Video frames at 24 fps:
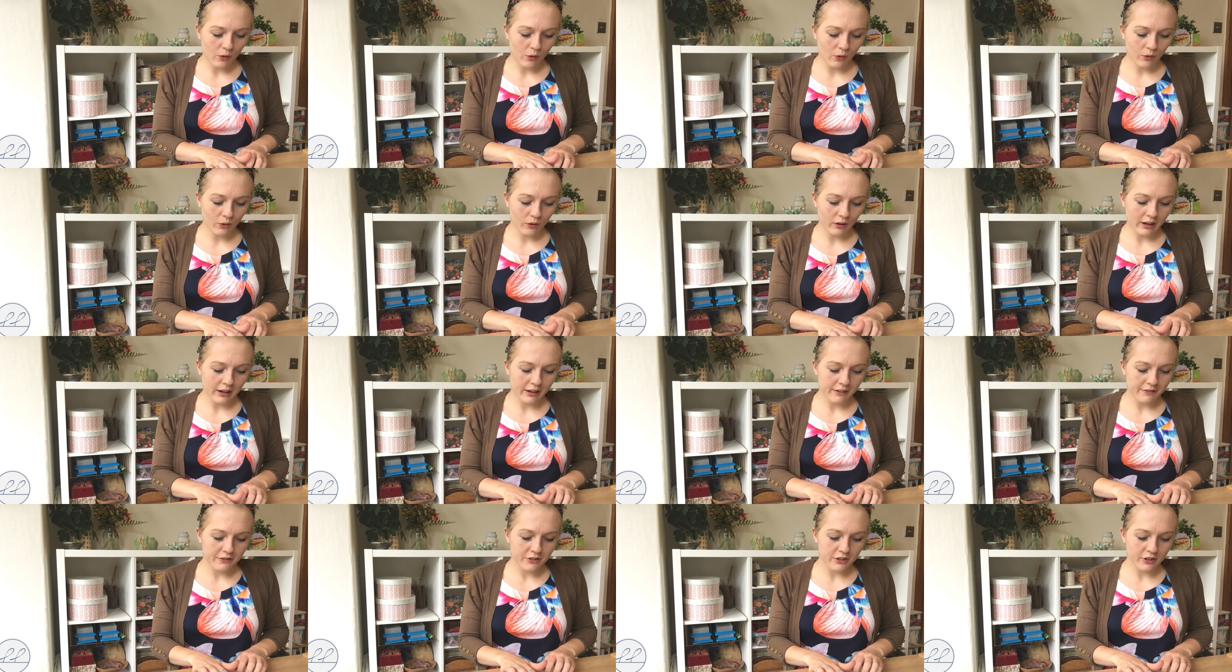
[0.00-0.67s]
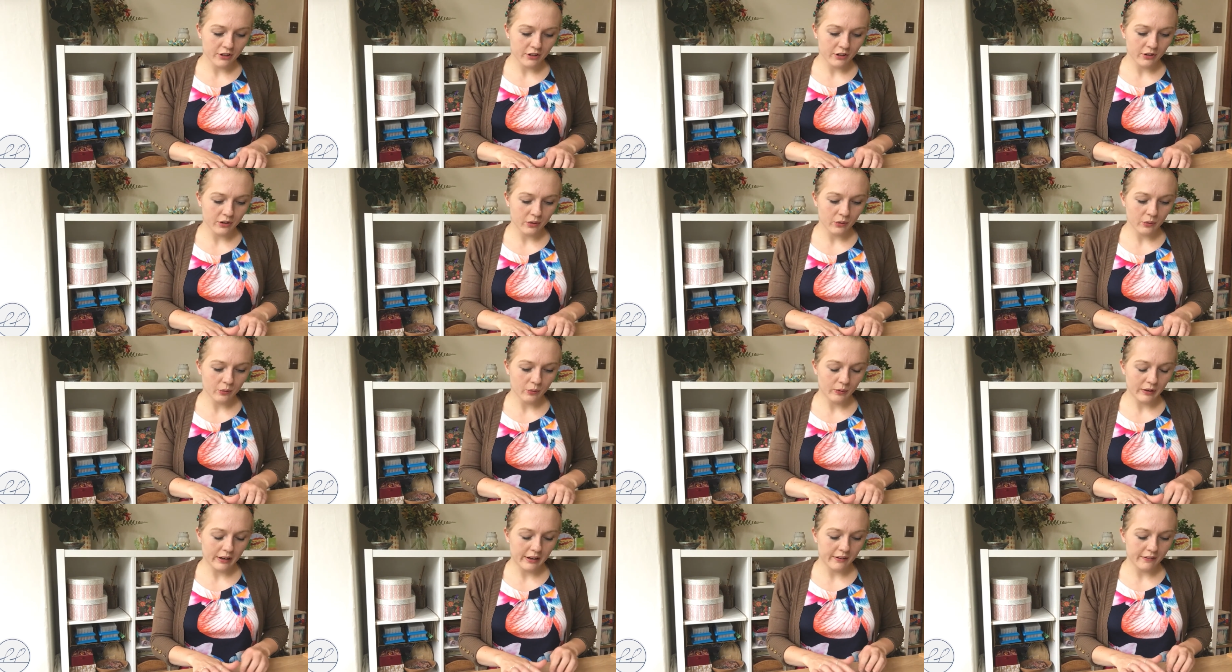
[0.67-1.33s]
all I've
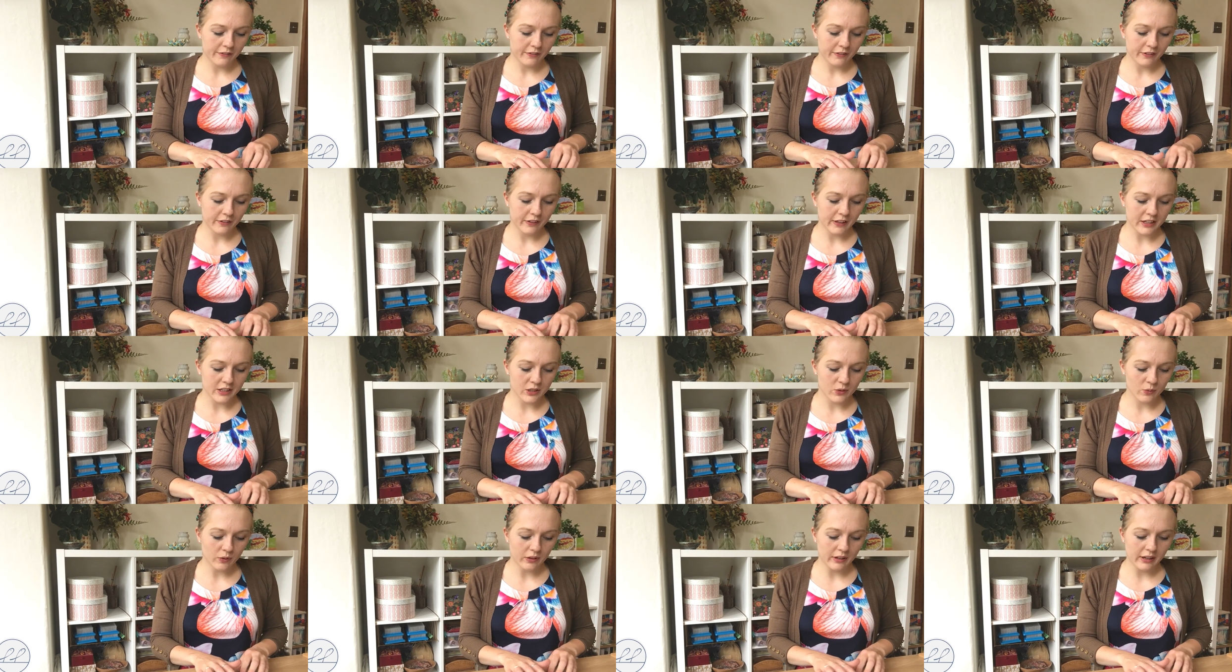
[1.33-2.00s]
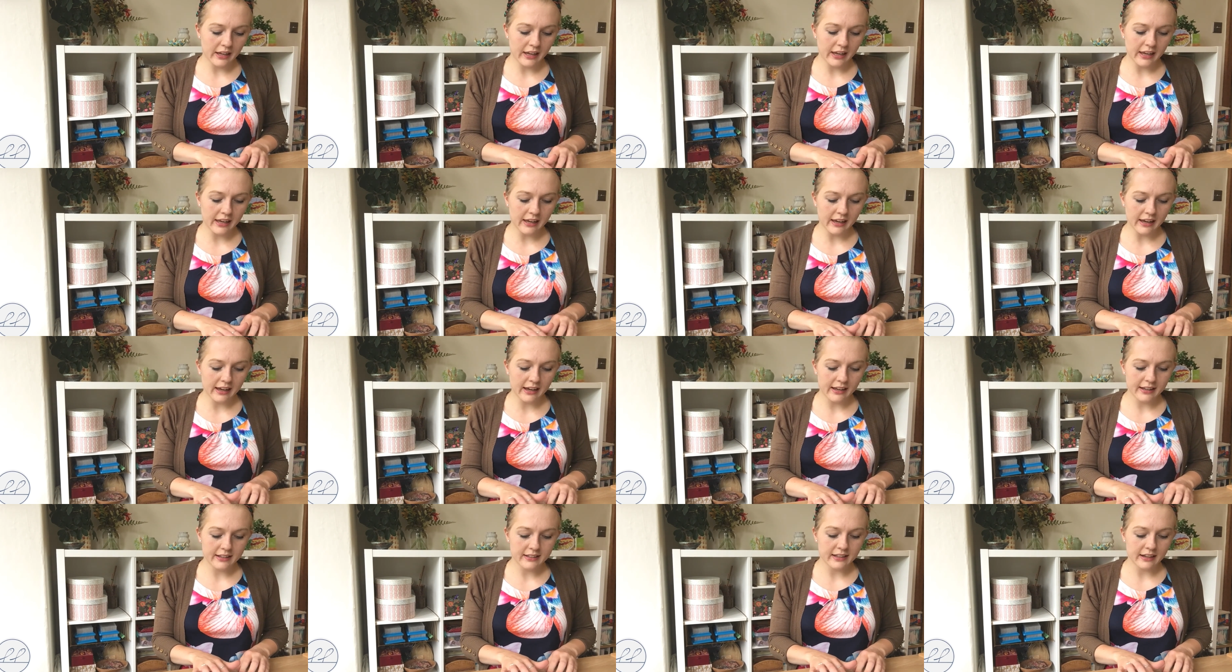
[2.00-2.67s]
done with this one
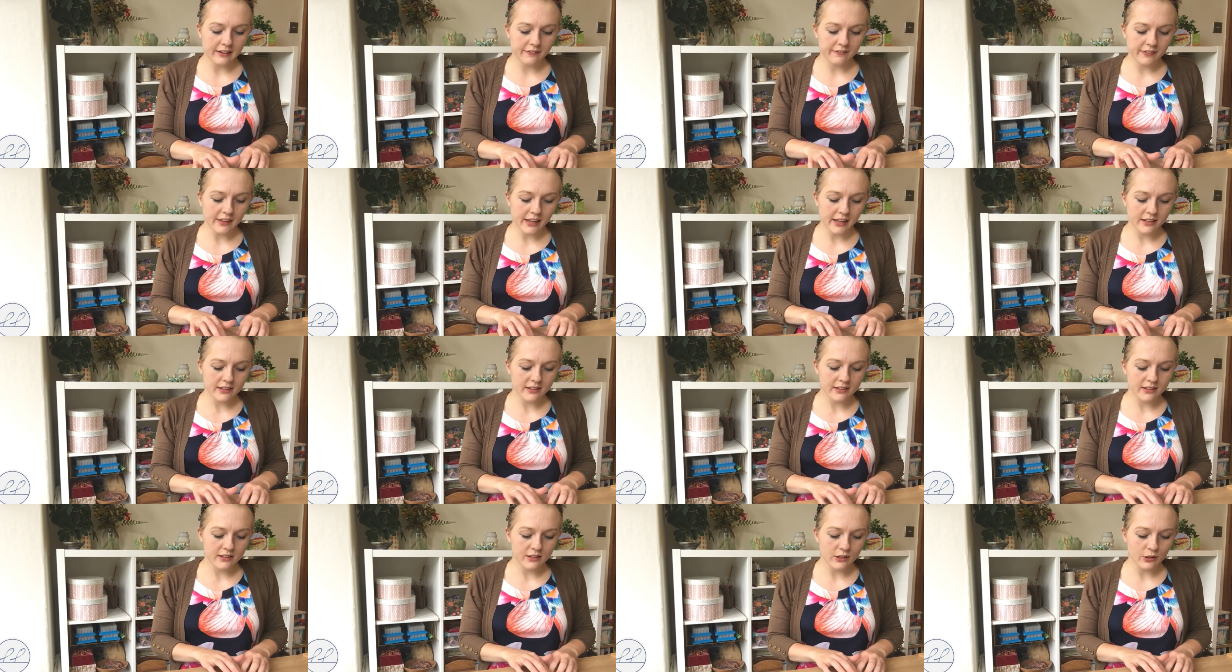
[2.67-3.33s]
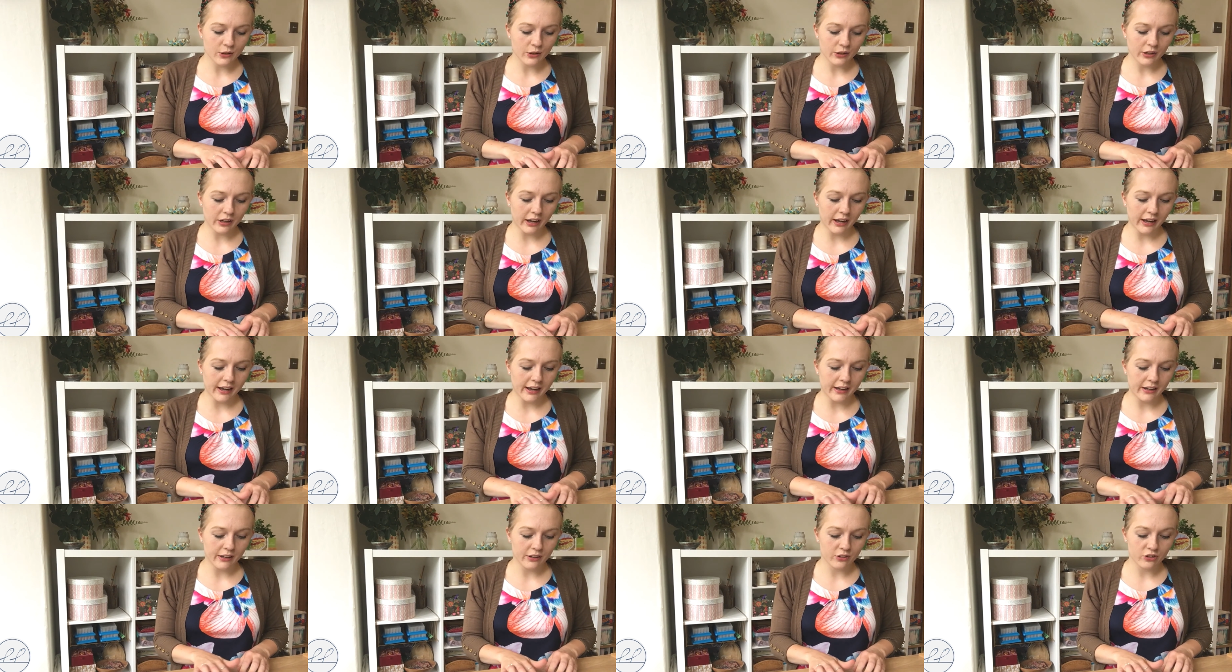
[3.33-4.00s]
here is I've then stuck
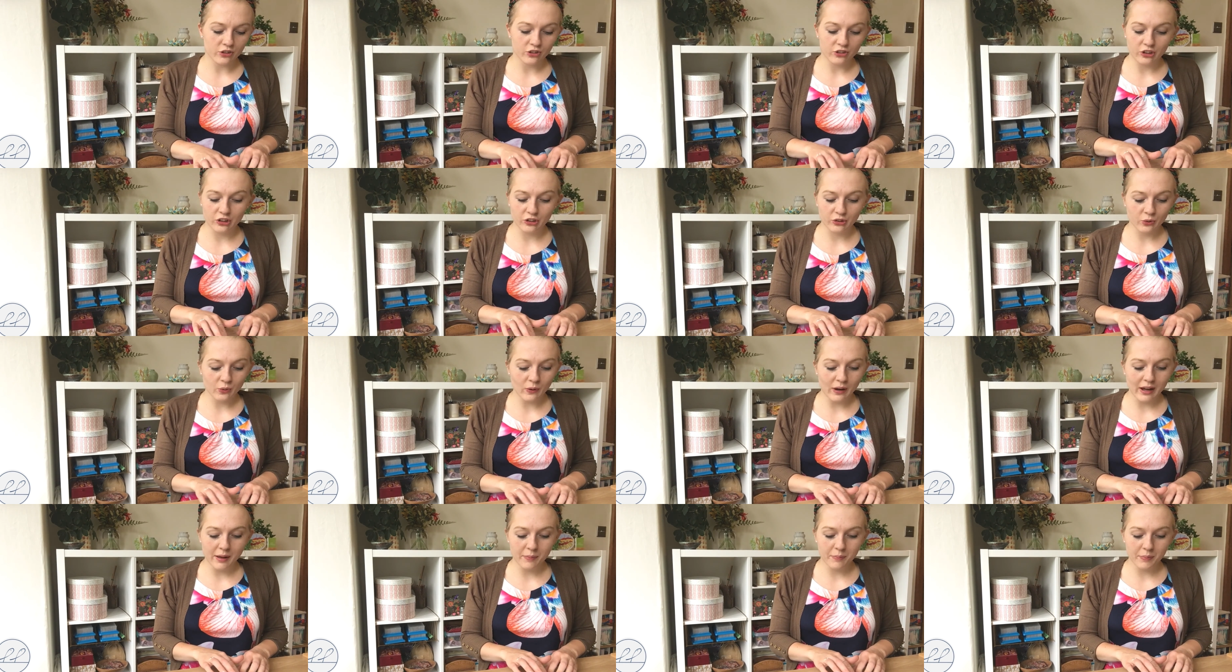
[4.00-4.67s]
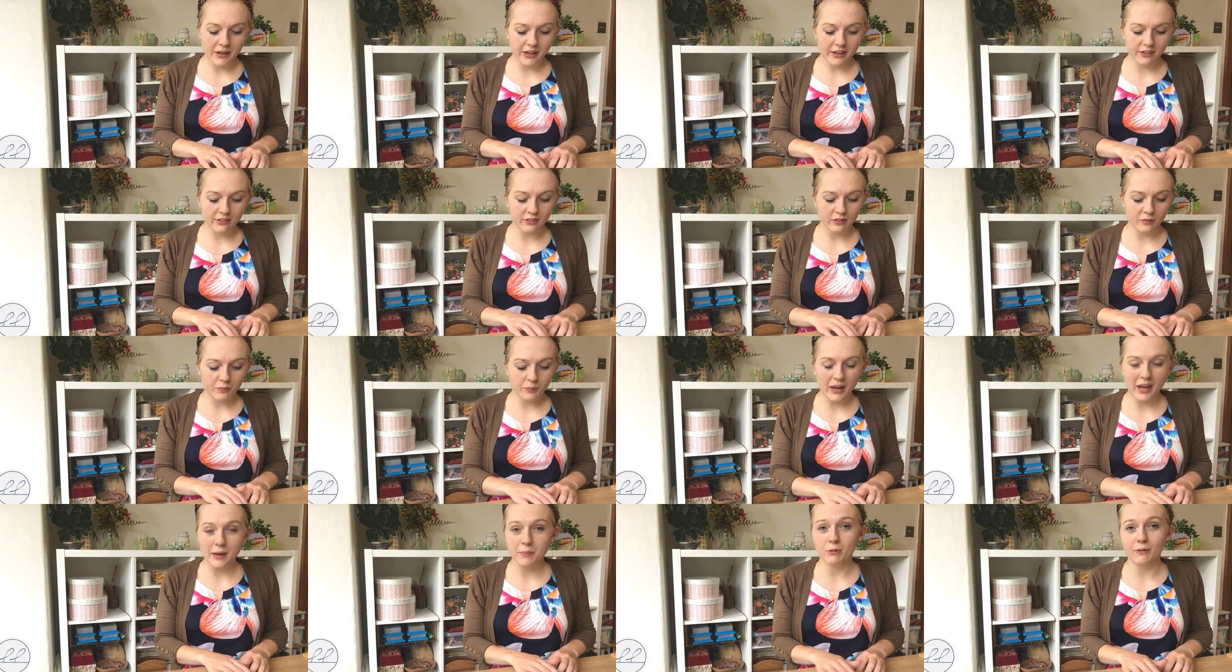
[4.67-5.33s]
just a square piece
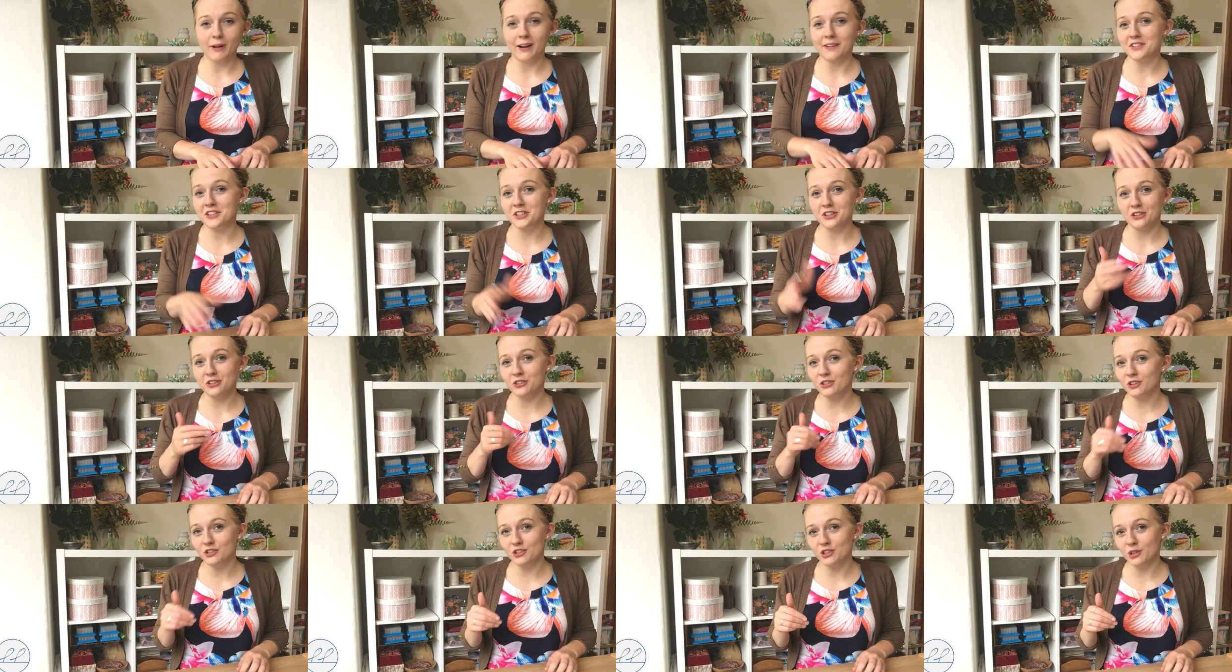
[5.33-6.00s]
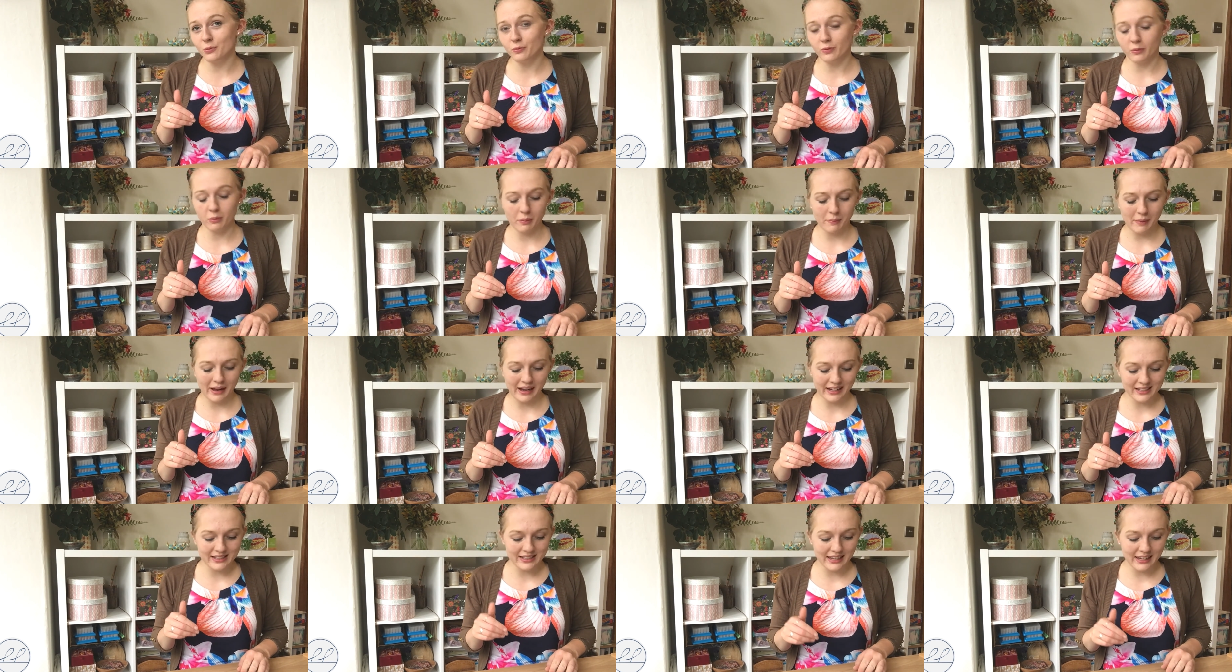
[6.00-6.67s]
of paper, actually just cut it up from a
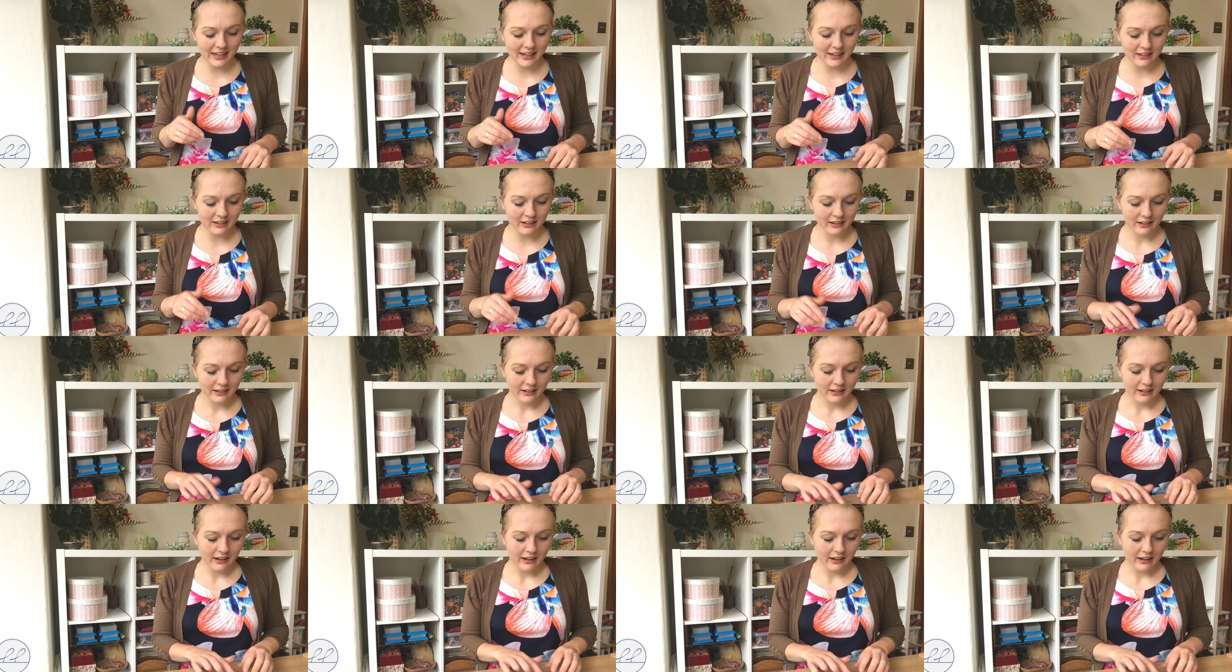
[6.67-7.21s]
magazine,